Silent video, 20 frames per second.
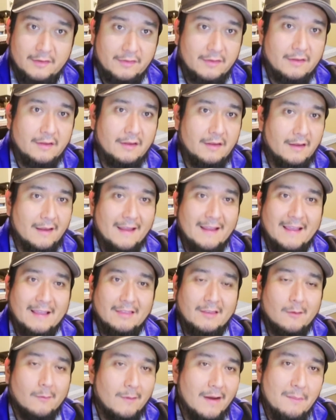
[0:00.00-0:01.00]
as I
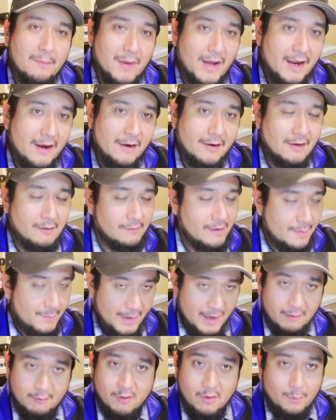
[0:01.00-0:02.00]
get the right buyer
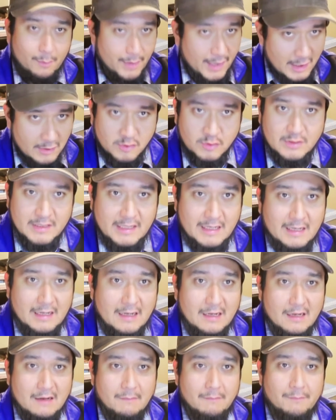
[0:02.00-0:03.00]
will eventually
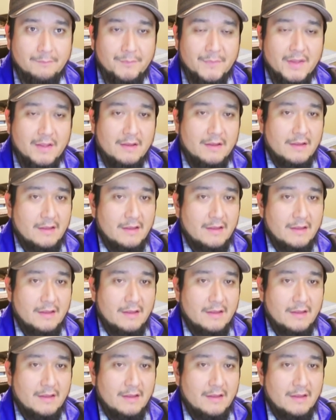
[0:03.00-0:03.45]
come.